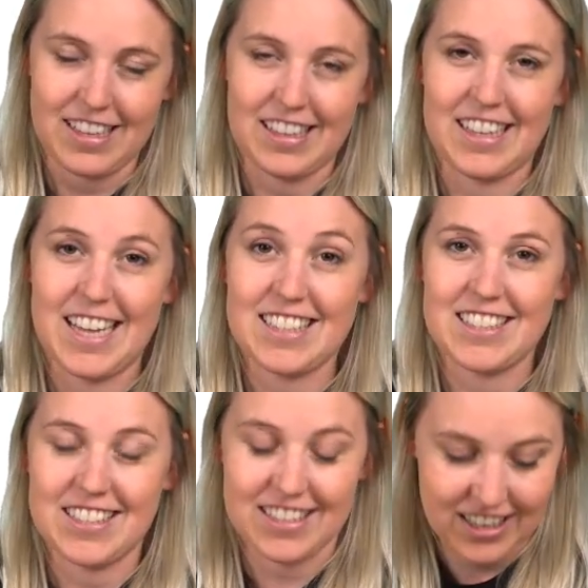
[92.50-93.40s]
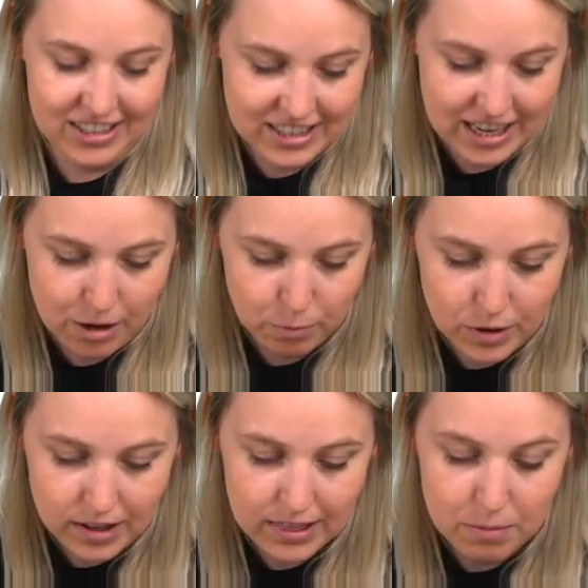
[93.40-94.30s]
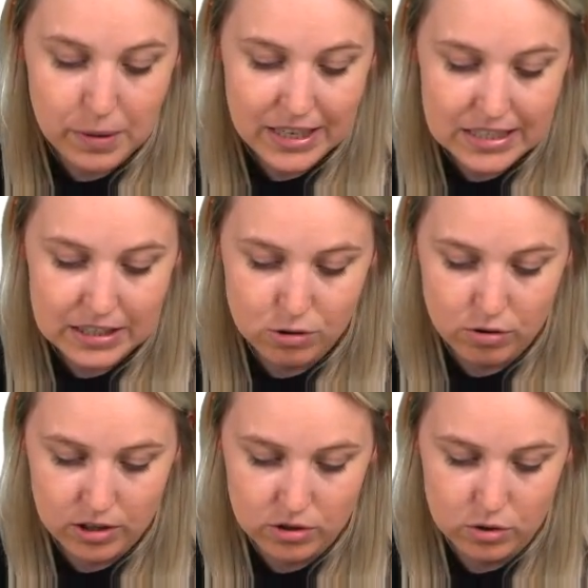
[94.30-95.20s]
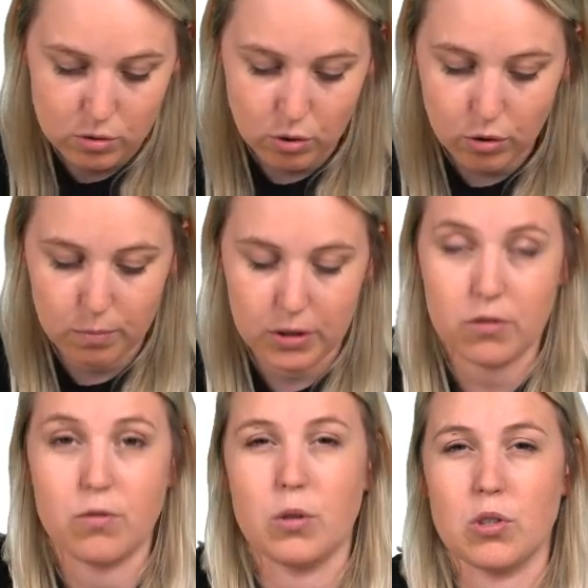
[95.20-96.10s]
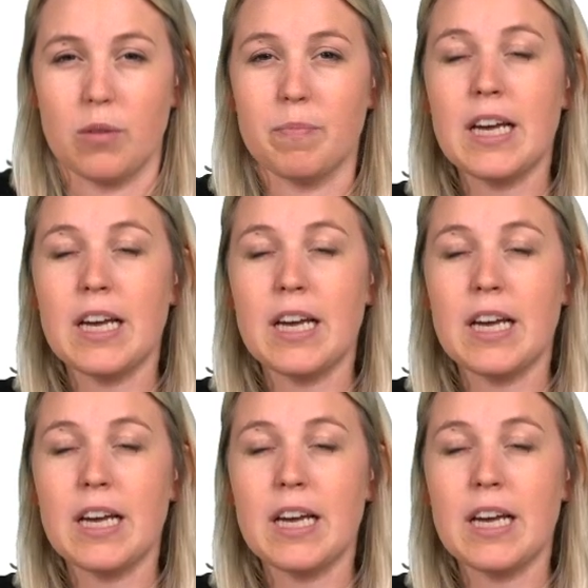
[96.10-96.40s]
Let's start with the basic structures to talk about the future.